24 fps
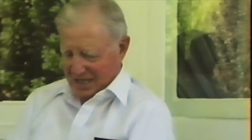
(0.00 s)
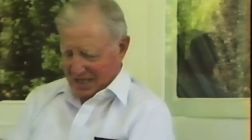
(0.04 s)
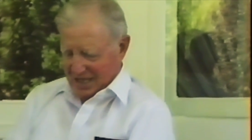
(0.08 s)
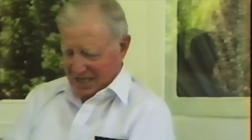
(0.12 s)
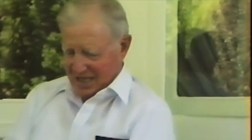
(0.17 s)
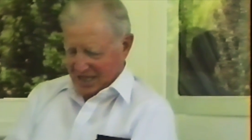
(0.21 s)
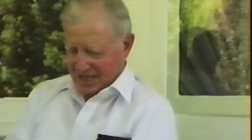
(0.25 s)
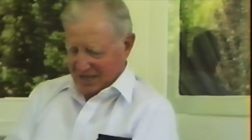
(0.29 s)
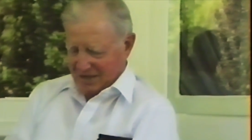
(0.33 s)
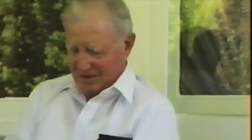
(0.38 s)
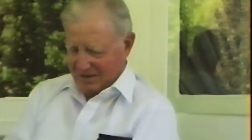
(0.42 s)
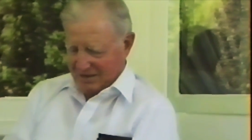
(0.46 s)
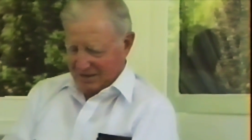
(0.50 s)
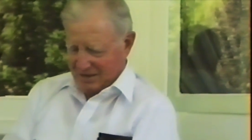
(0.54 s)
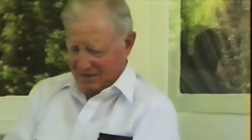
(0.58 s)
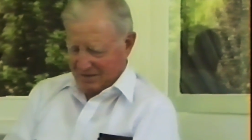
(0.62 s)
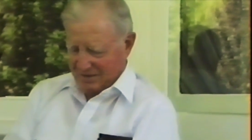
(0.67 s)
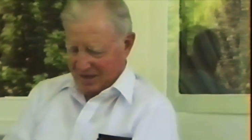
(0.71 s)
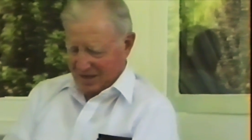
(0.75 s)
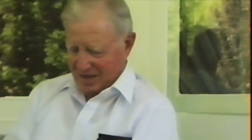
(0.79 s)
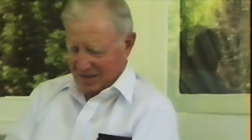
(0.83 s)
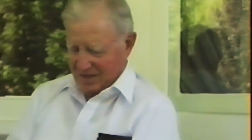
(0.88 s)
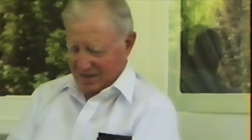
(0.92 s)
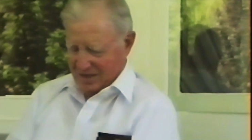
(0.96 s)
I told him
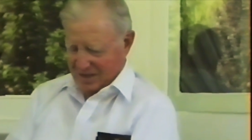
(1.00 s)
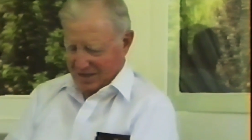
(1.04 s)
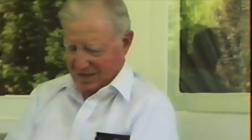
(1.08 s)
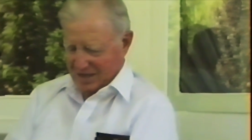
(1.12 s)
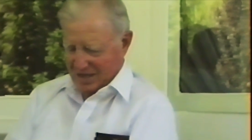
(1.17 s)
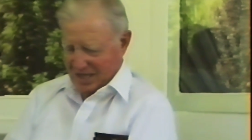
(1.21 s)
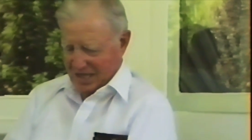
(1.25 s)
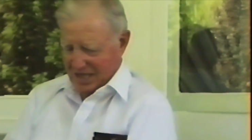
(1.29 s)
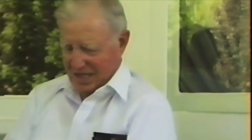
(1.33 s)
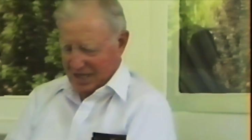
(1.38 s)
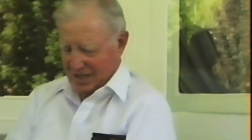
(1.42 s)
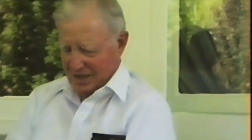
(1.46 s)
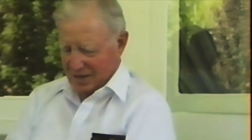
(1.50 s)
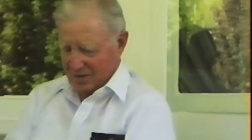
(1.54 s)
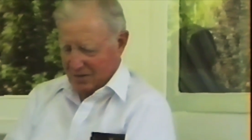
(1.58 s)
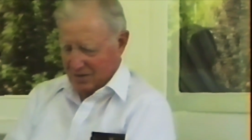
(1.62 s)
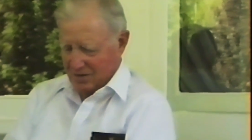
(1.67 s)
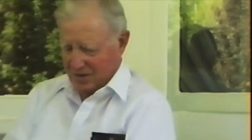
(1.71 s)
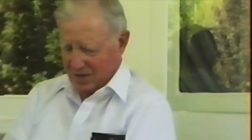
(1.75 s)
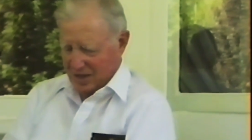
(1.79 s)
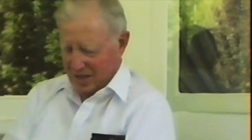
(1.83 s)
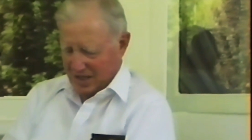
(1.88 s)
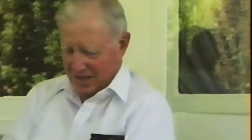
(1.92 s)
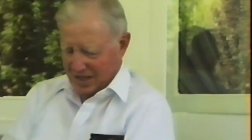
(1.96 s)
that he knew
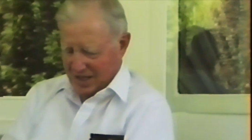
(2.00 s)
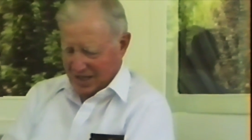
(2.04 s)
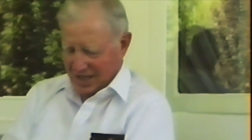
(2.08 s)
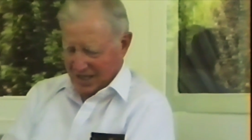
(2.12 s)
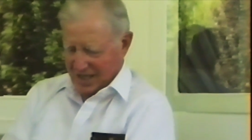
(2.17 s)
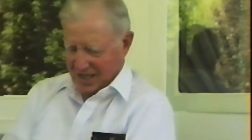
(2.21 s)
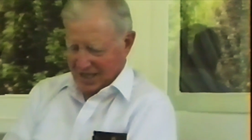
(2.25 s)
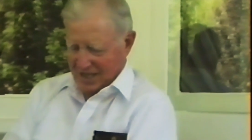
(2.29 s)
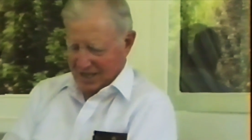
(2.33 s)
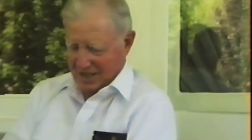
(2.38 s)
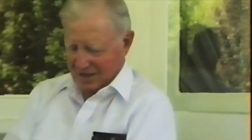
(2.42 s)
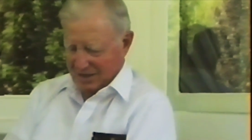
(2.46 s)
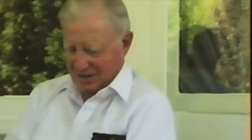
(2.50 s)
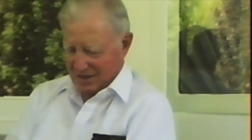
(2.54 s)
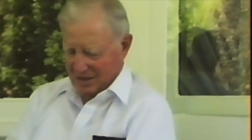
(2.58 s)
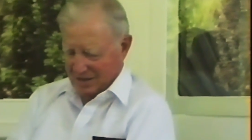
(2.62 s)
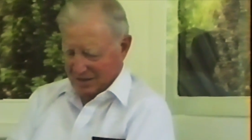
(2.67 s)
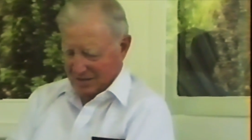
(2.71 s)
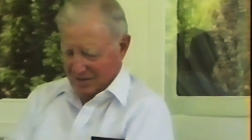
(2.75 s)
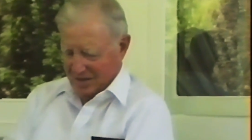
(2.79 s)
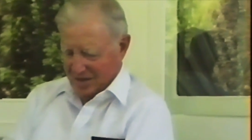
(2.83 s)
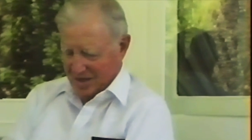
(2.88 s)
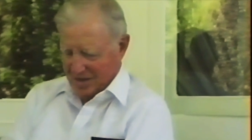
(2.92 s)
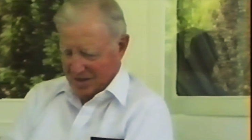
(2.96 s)
that I hadn't
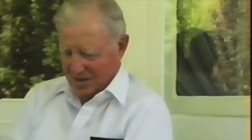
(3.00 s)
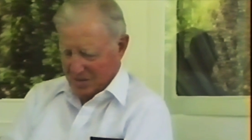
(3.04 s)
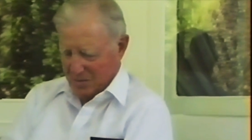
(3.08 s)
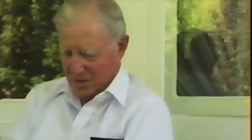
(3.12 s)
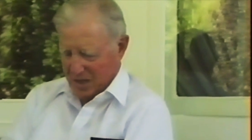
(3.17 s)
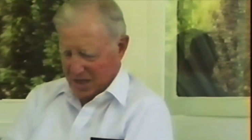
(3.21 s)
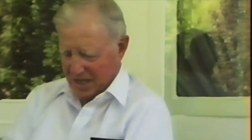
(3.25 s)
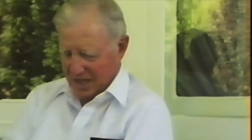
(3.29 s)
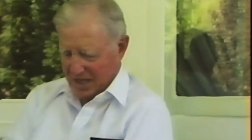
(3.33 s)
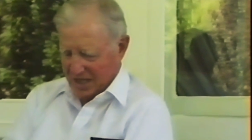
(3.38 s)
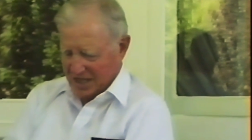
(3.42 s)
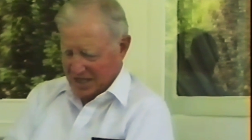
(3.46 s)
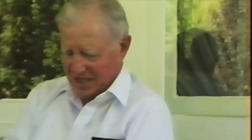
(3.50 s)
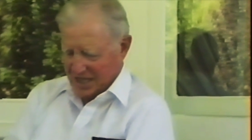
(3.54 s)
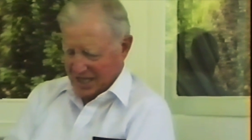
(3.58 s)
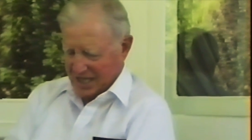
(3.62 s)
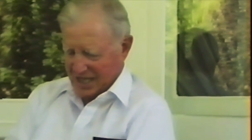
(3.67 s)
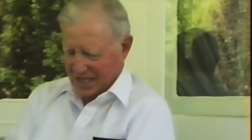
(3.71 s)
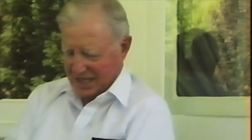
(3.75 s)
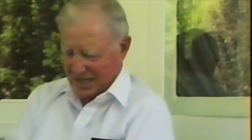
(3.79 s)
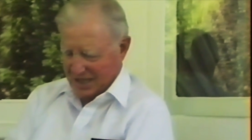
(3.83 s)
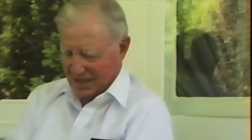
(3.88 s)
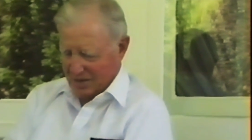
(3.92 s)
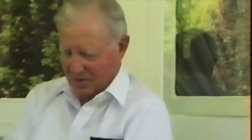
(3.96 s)
been
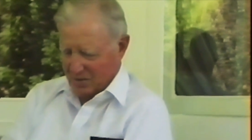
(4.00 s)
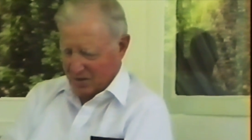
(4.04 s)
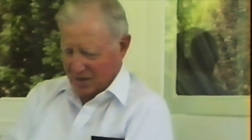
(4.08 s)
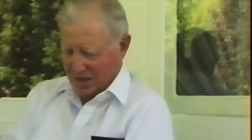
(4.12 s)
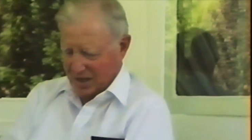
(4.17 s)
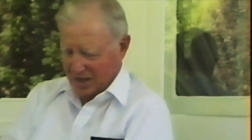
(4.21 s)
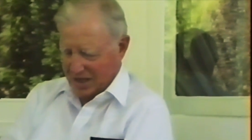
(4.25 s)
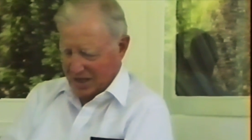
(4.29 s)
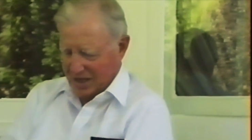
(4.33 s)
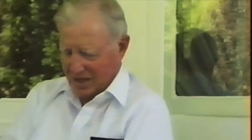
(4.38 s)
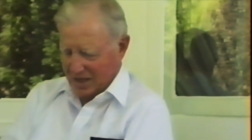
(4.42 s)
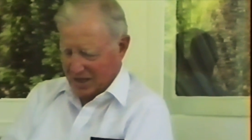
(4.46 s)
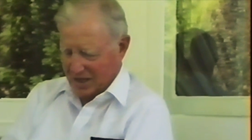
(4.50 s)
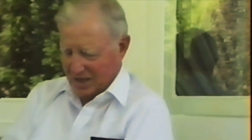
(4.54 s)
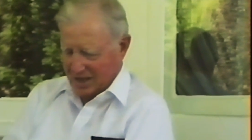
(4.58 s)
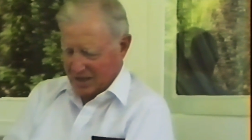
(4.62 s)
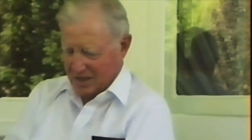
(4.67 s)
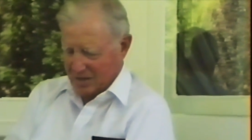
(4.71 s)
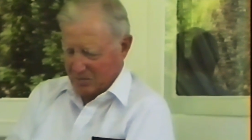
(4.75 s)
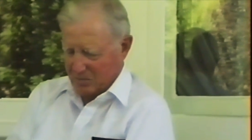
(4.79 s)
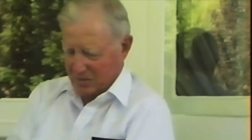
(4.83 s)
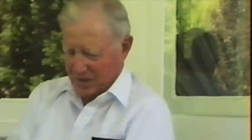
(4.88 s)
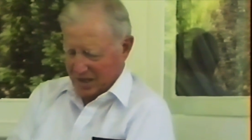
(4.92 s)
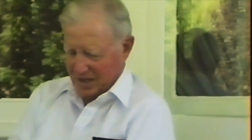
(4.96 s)
exactly what I ought
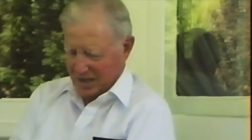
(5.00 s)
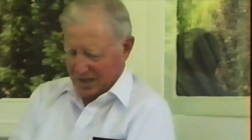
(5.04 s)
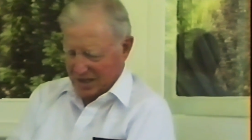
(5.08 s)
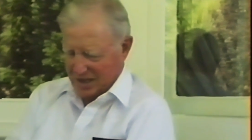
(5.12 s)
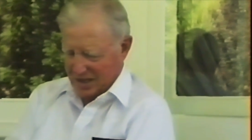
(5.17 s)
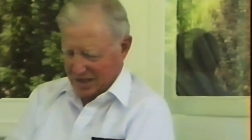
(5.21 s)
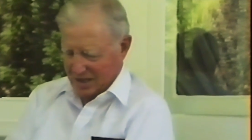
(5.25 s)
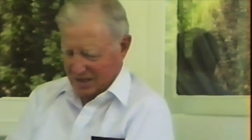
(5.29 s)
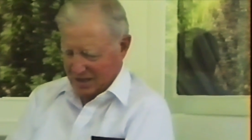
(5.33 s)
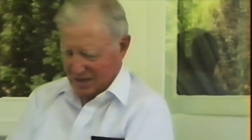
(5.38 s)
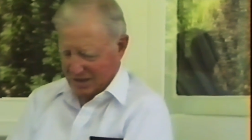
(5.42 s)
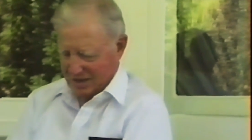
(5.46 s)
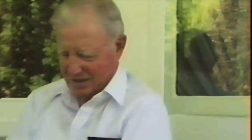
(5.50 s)
to have been. And